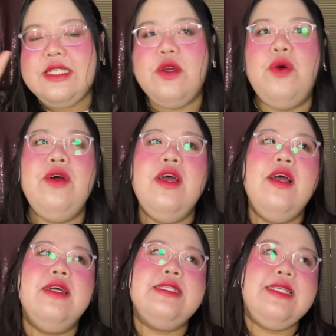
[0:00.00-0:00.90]
So
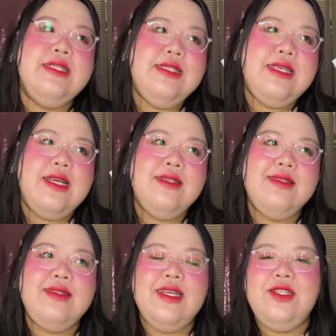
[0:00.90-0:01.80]
skin
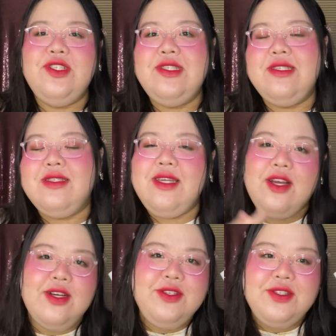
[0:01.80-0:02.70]
scents, they just stick
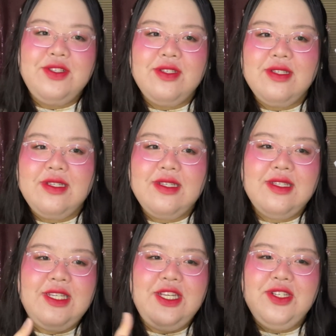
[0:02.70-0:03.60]
on your,
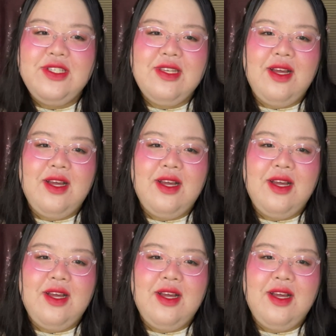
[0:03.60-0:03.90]
they just